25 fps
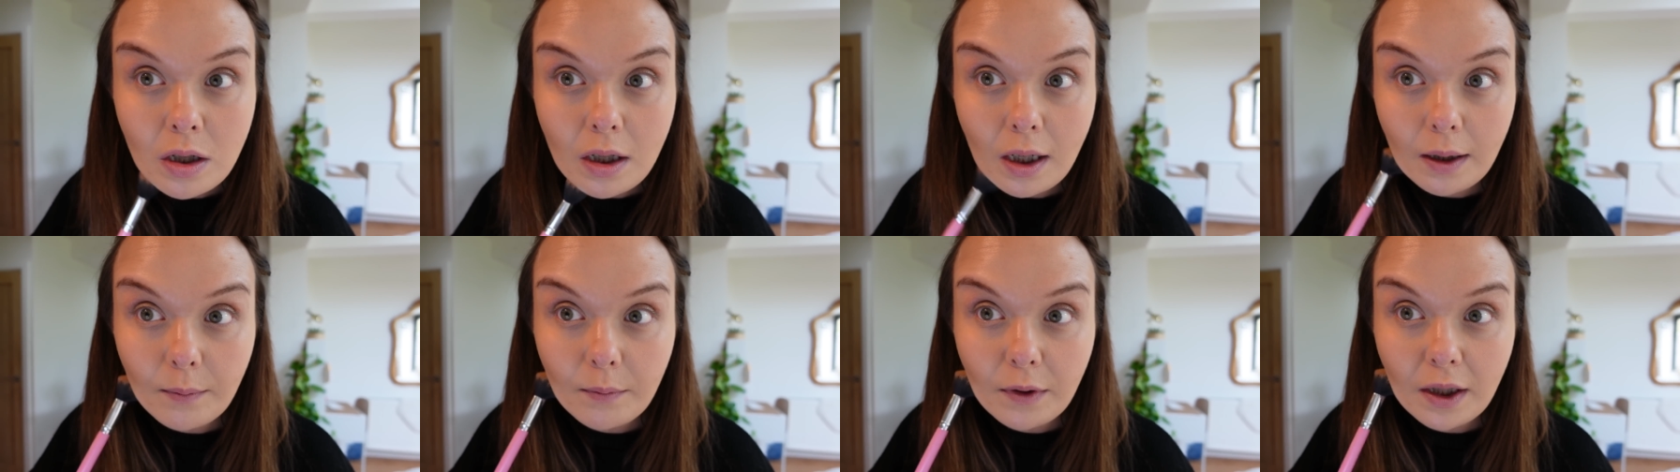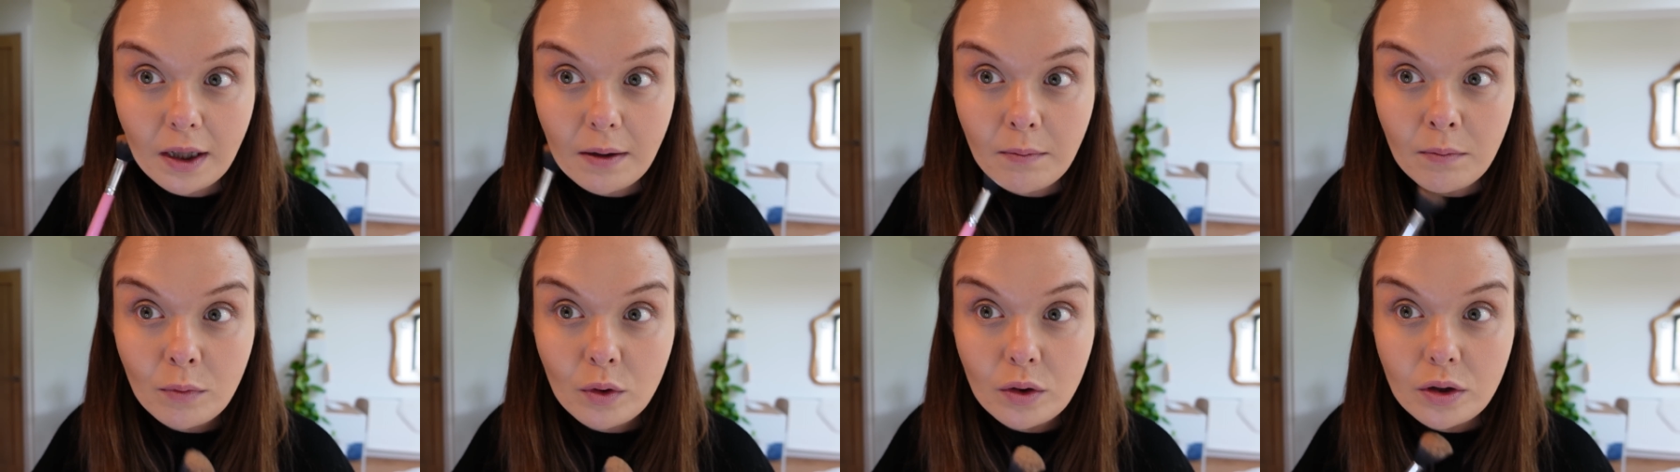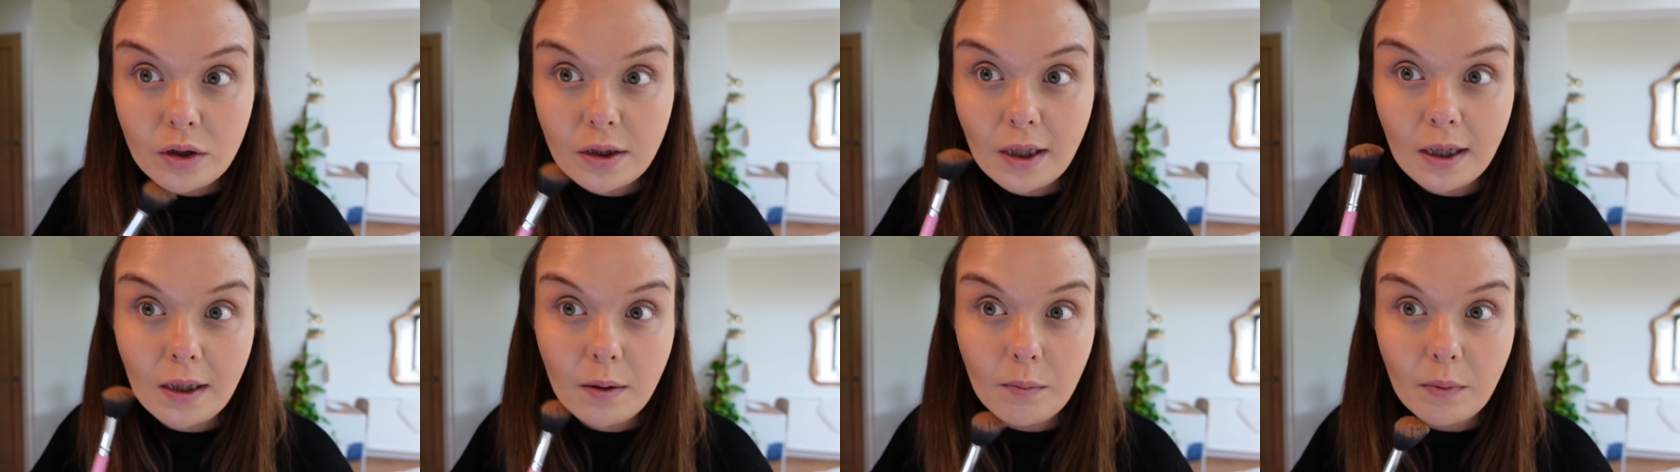I'm getting more
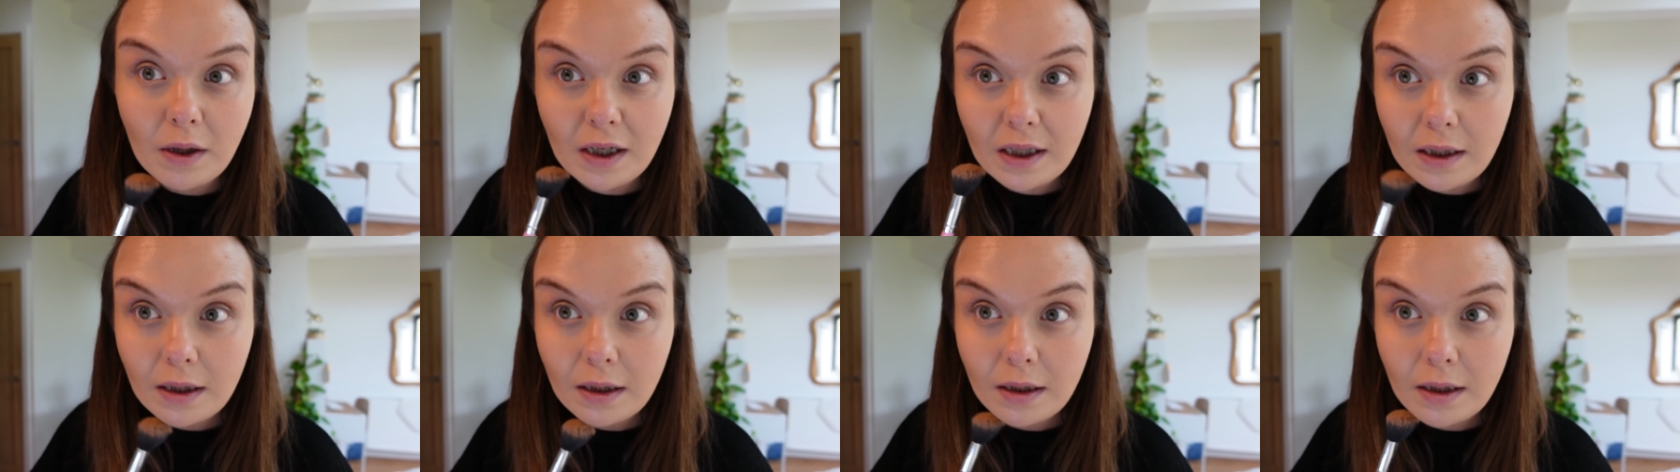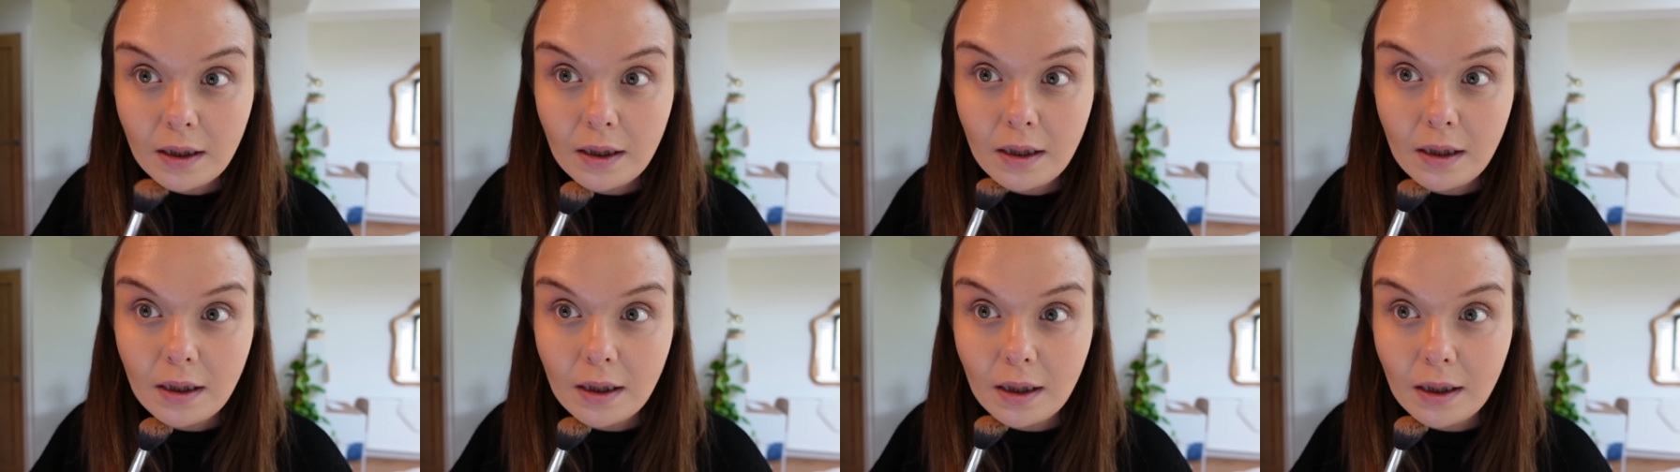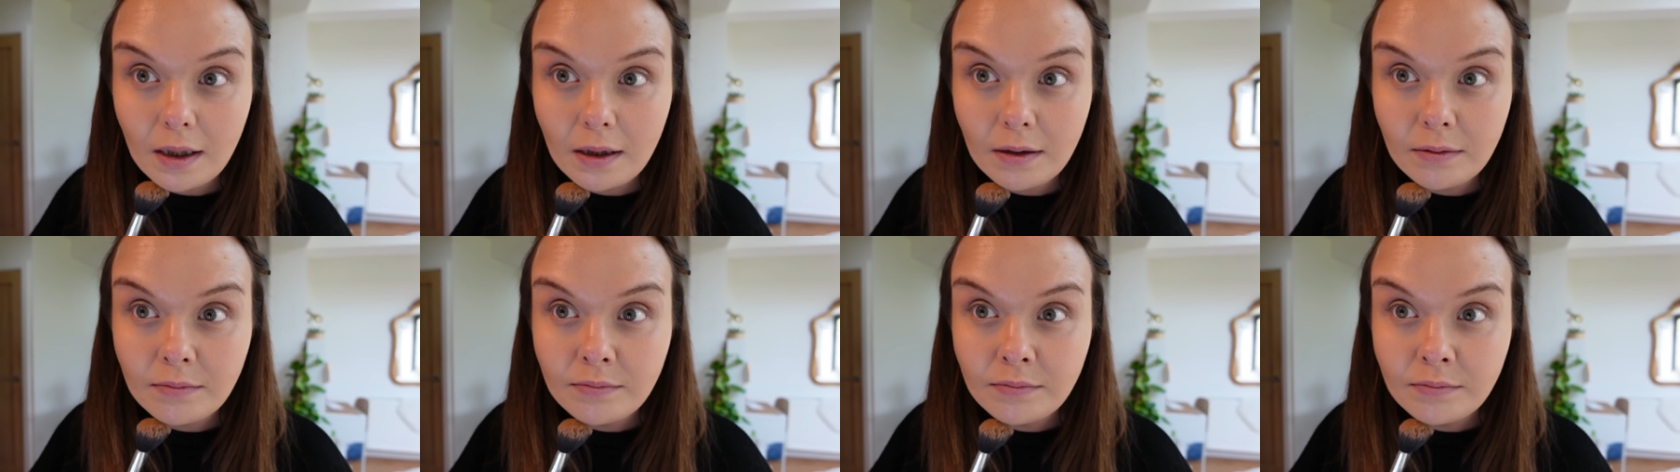shape back in
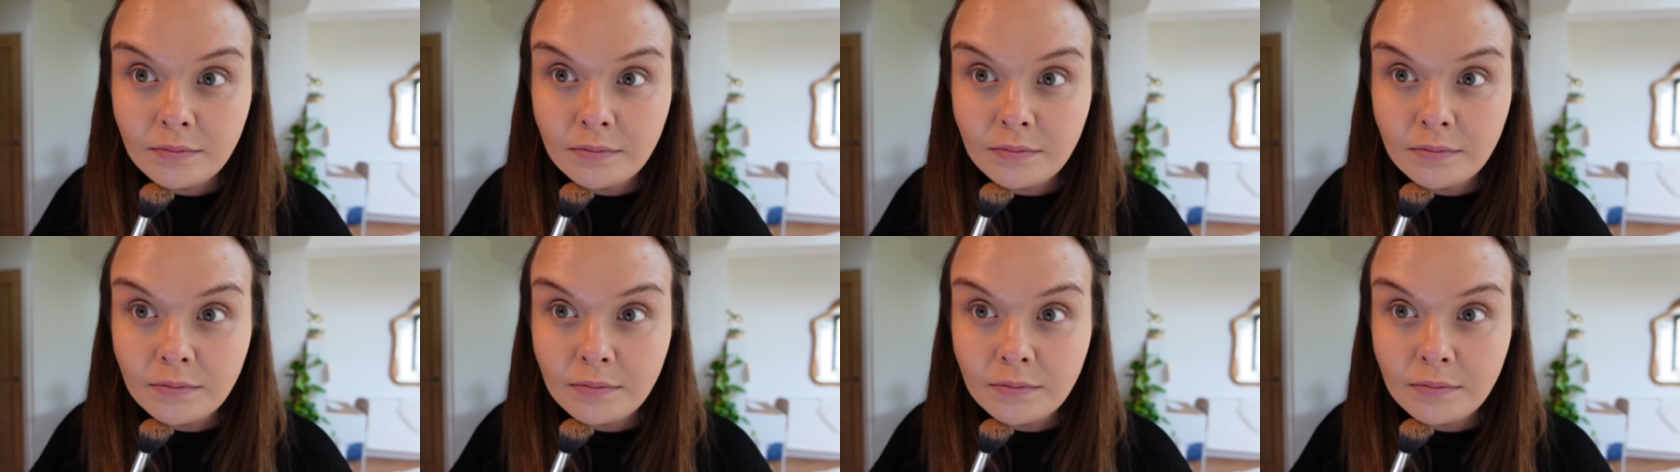here,